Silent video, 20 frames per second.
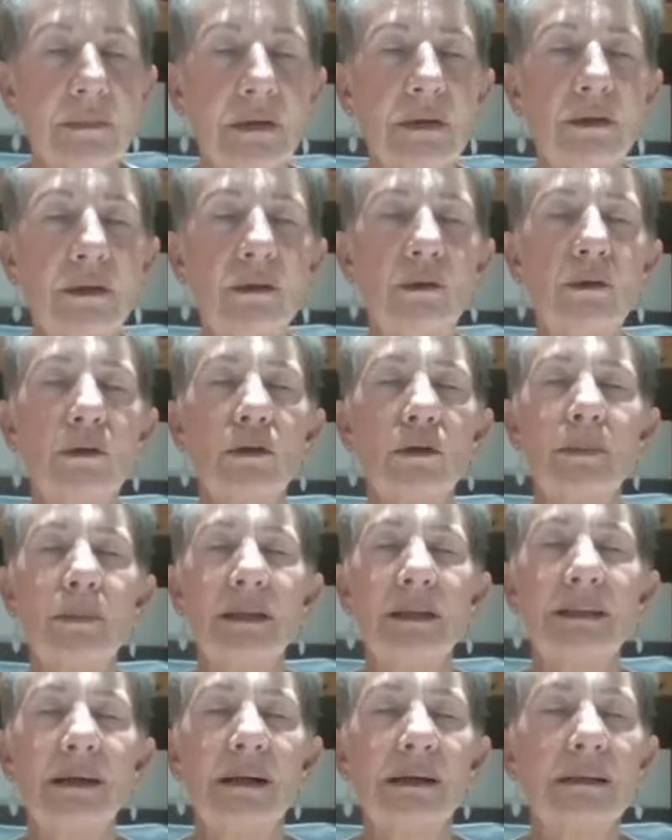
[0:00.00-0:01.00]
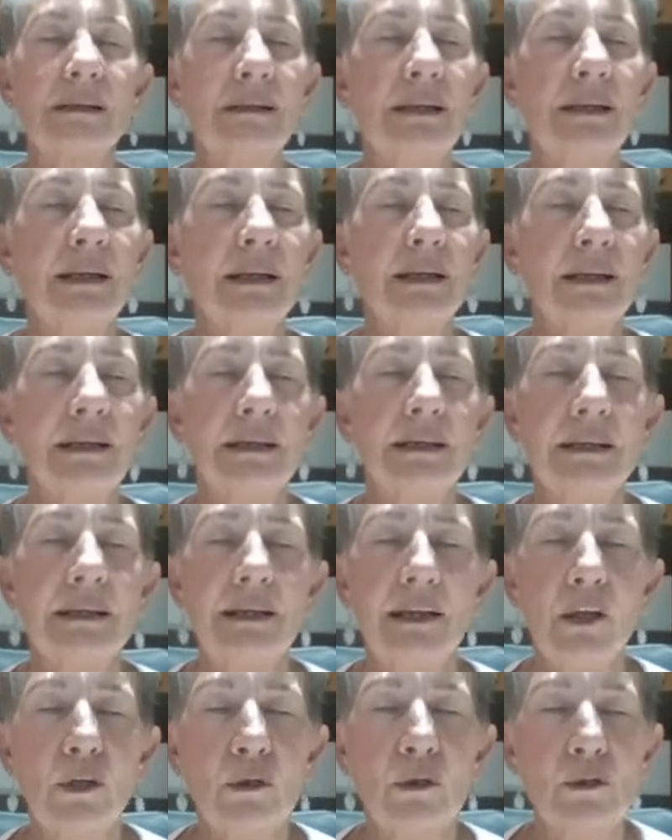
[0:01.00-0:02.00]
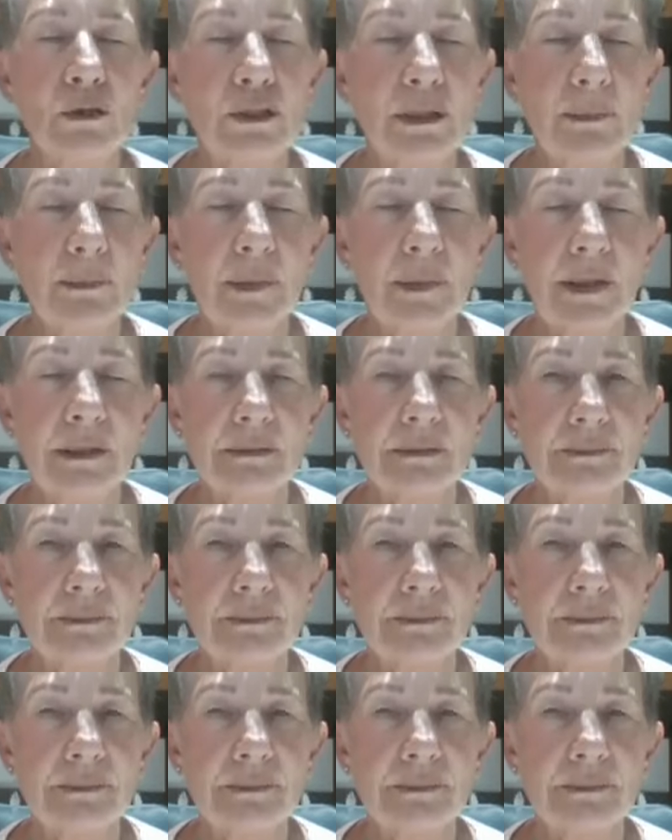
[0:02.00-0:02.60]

Ora batande ikeri andushtebe.